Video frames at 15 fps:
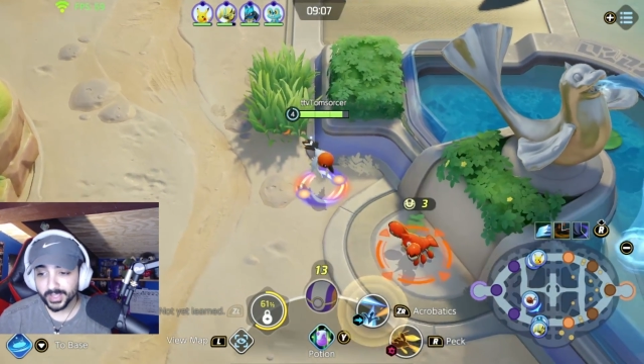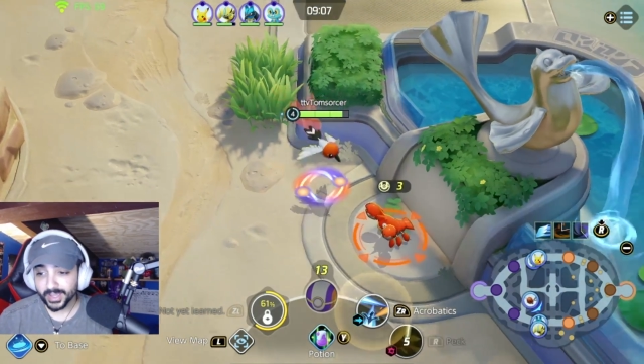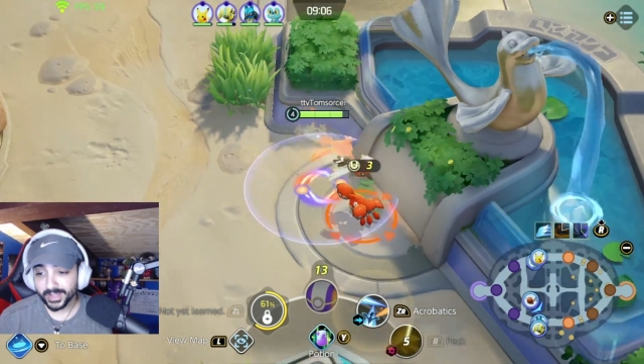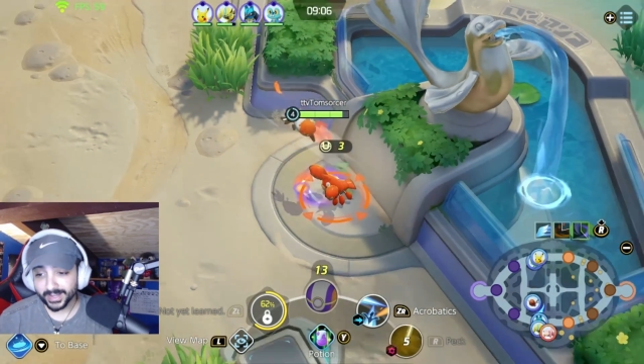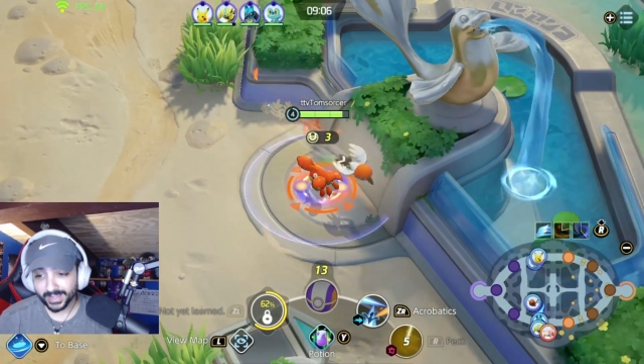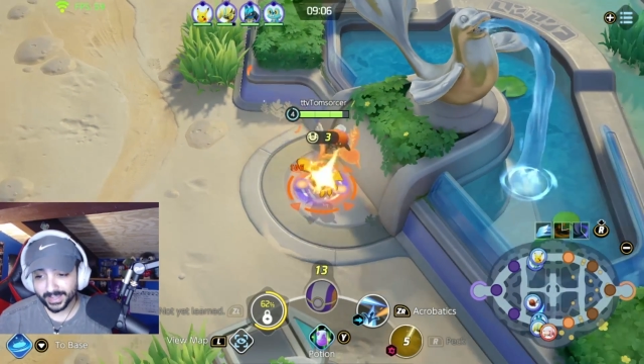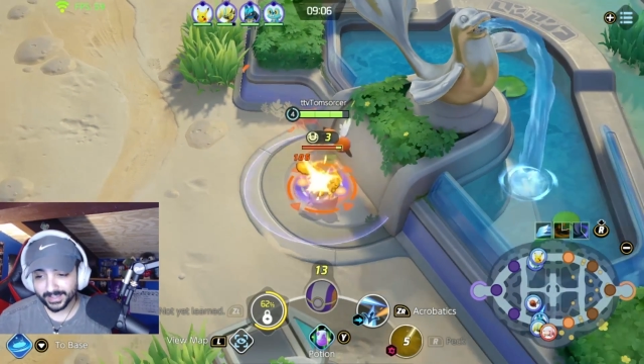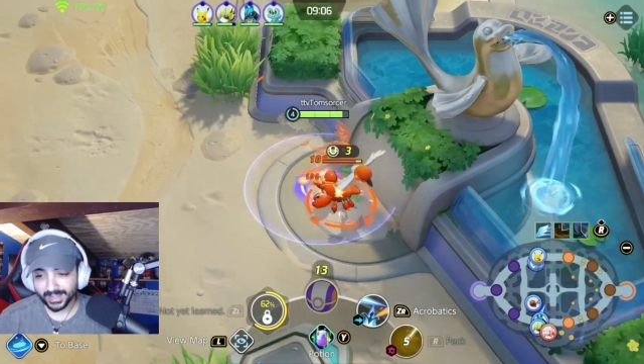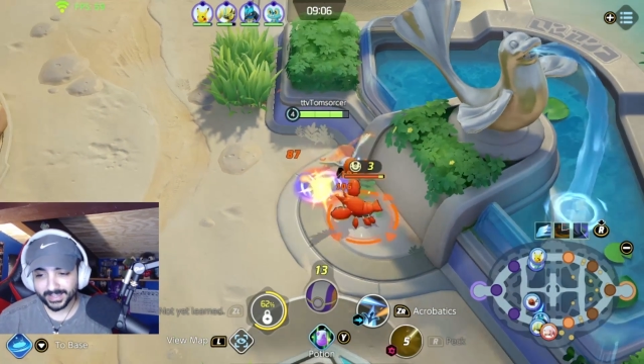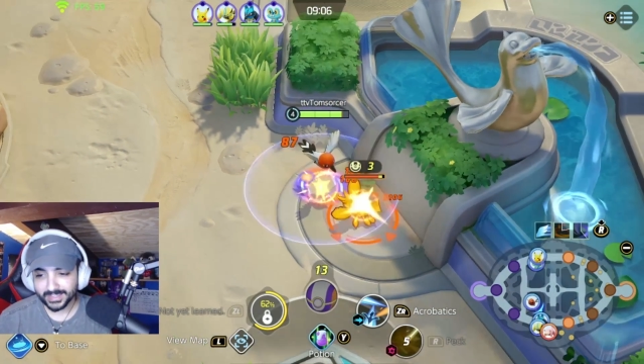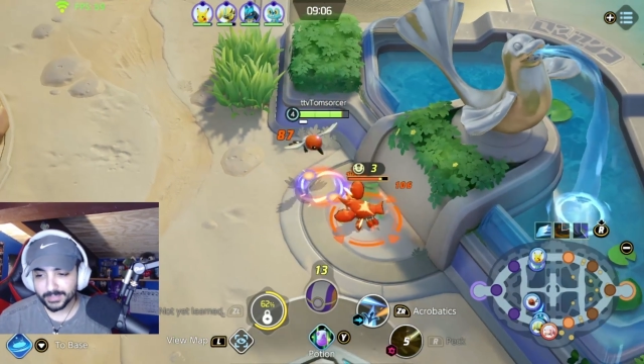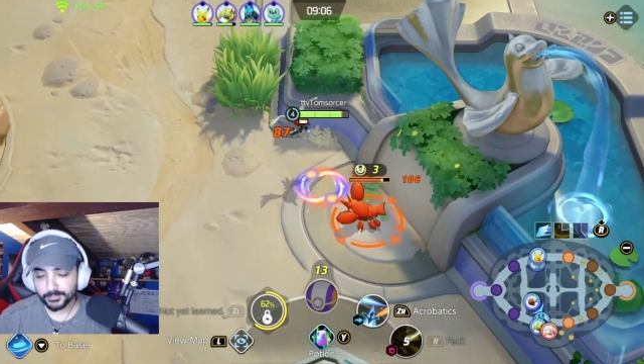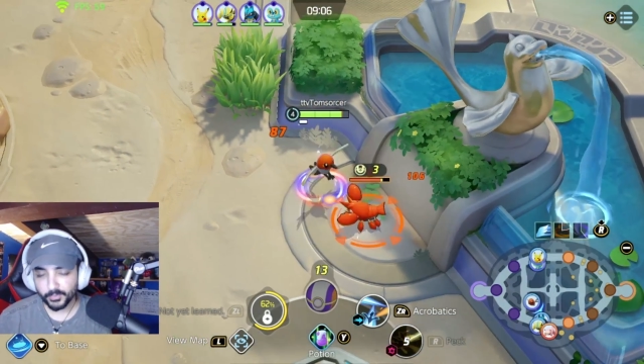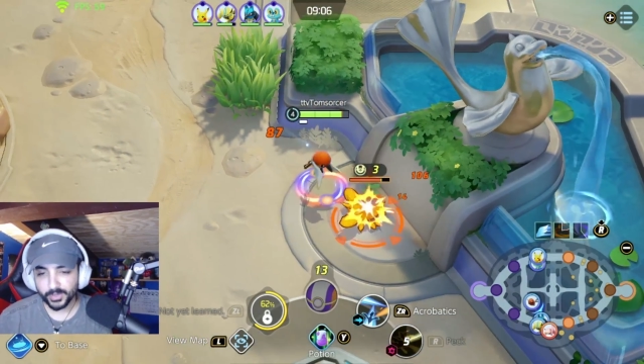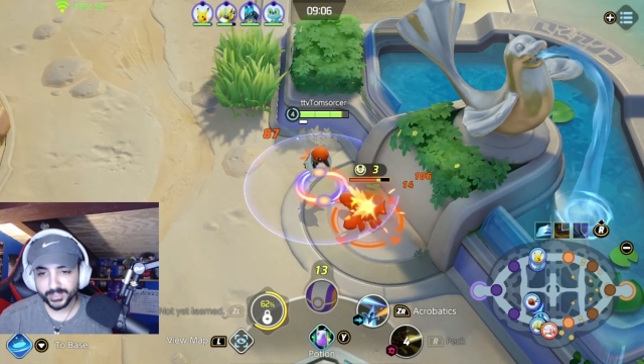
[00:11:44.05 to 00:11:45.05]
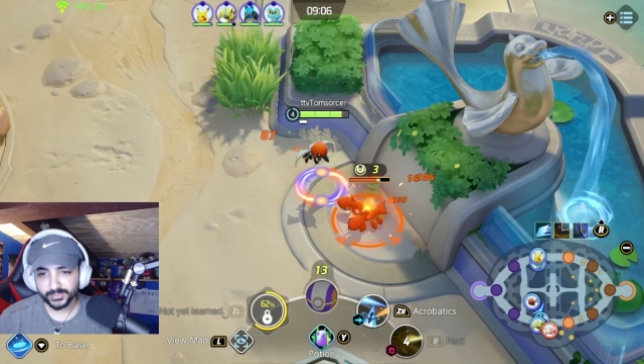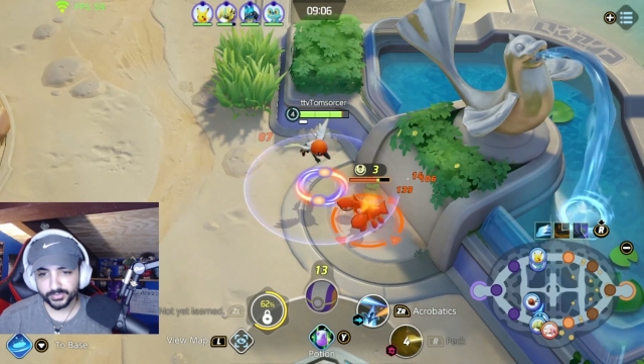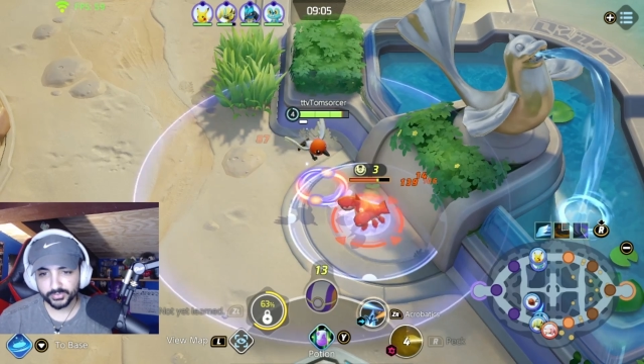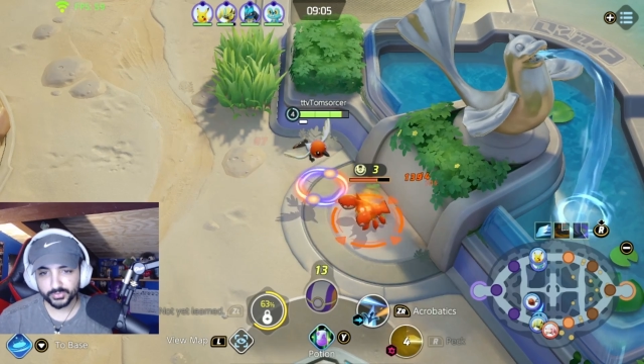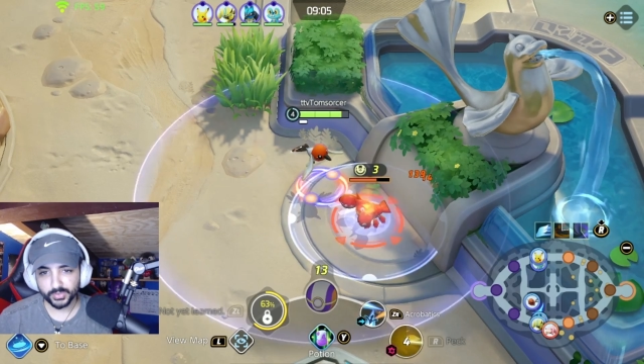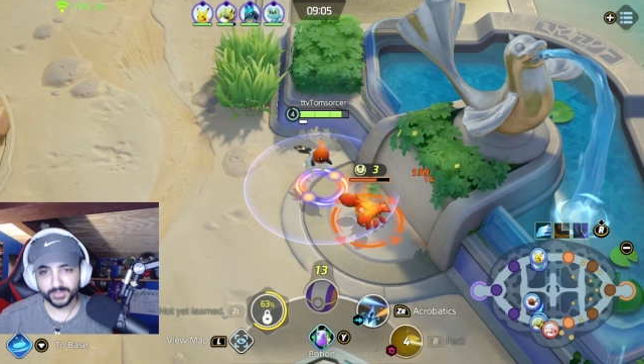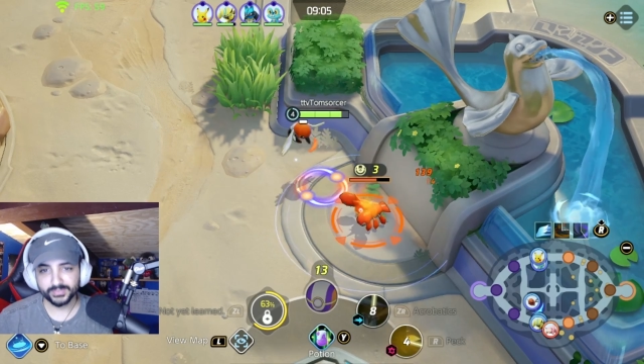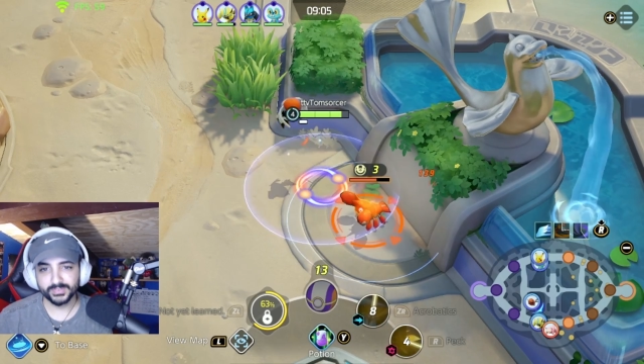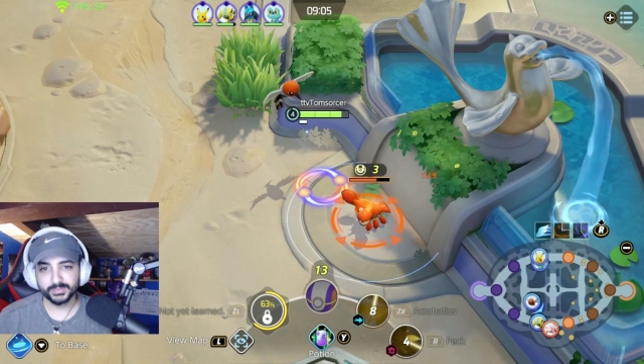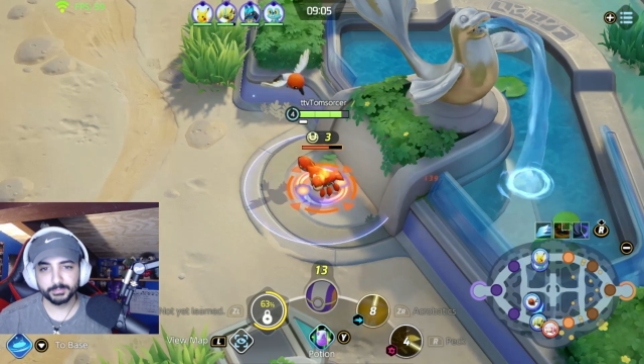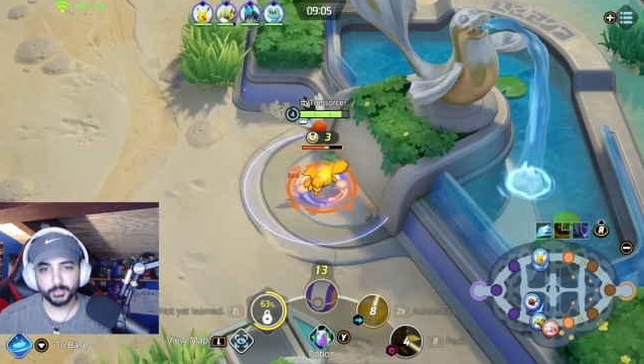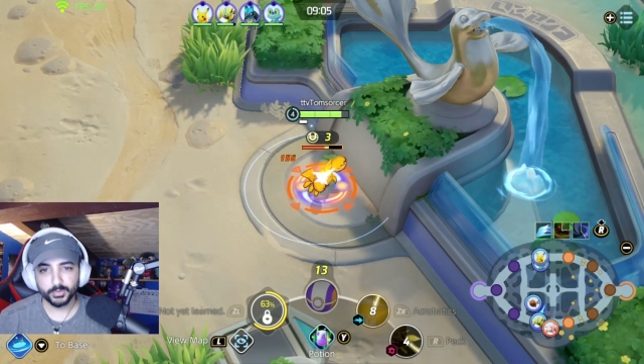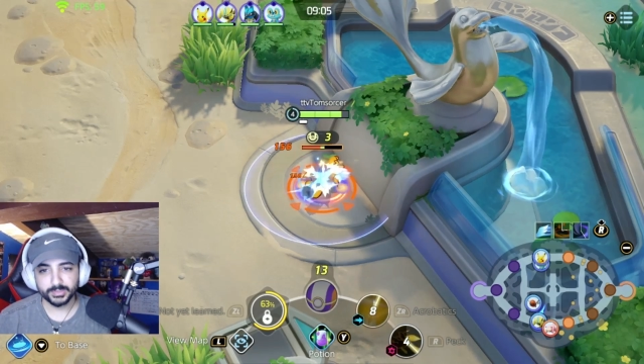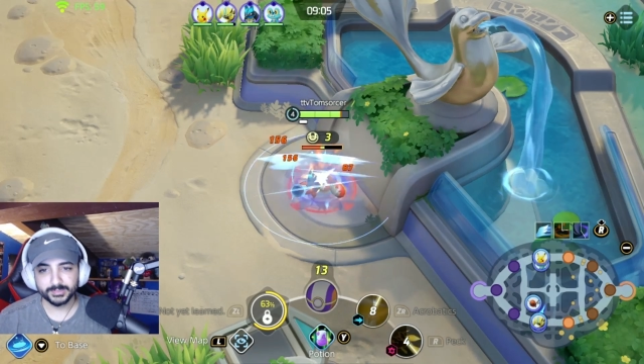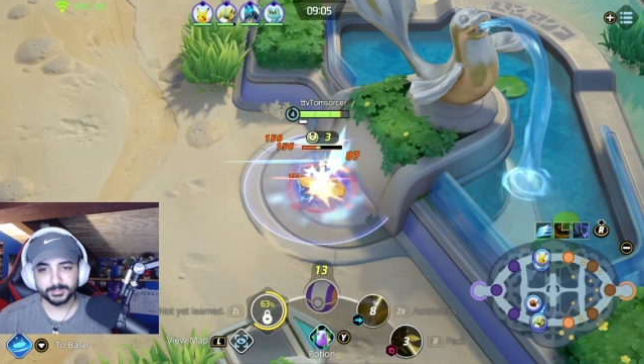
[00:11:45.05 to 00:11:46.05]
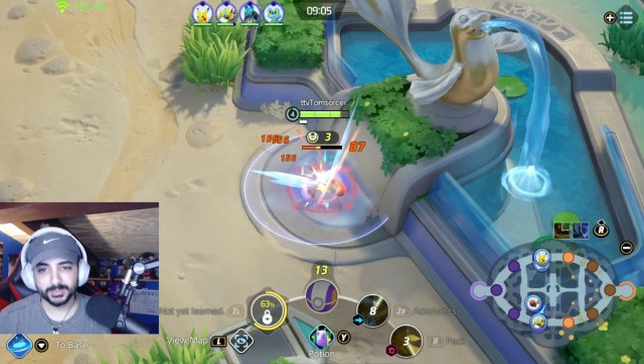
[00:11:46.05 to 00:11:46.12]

And I keep wanting to stress this importance